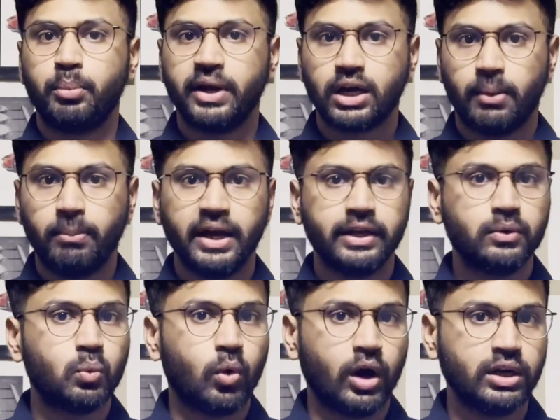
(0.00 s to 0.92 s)
by
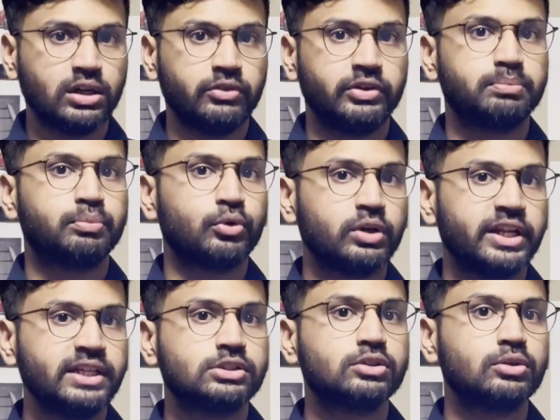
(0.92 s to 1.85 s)
combining water with
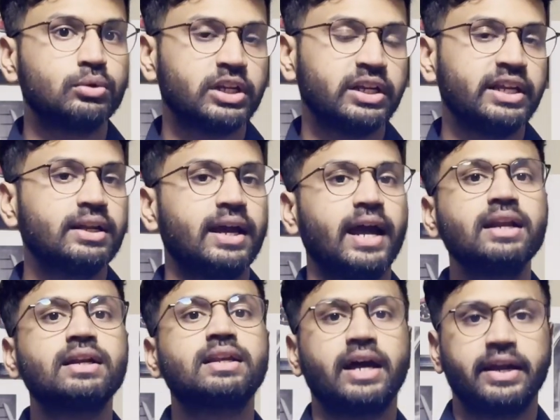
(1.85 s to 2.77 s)
proteins glutenine
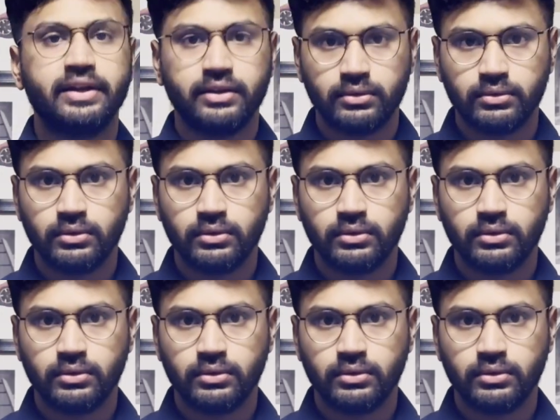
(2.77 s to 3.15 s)
and gliadin.